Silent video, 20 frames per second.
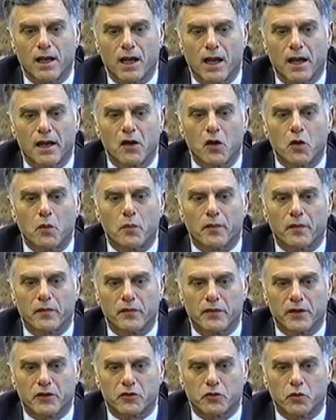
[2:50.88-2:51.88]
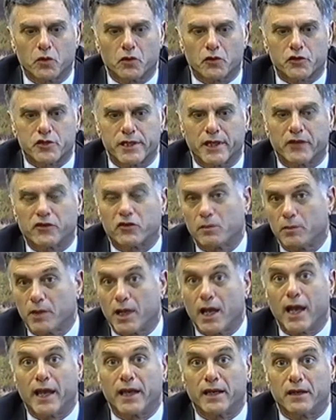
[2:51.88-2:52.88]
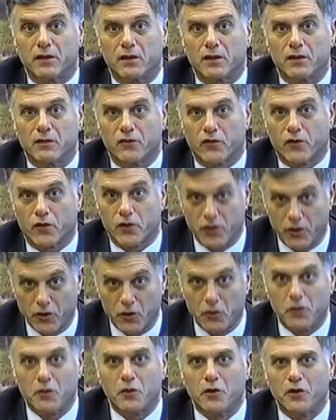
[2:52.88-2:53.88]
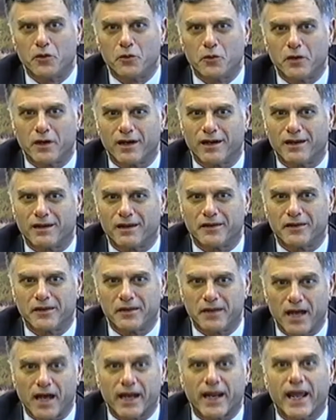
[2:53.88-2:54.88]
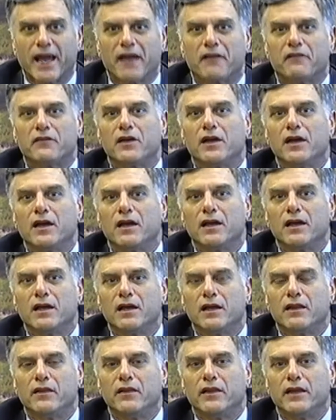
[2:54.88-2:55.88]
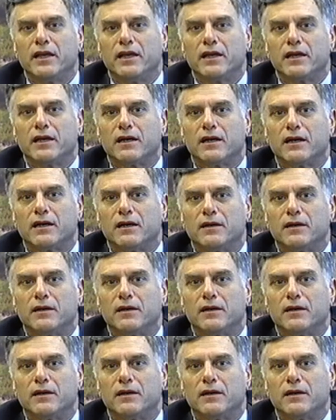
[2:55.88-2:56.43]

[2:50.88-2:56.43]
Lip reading: I hope this will shed some light for you who did not have the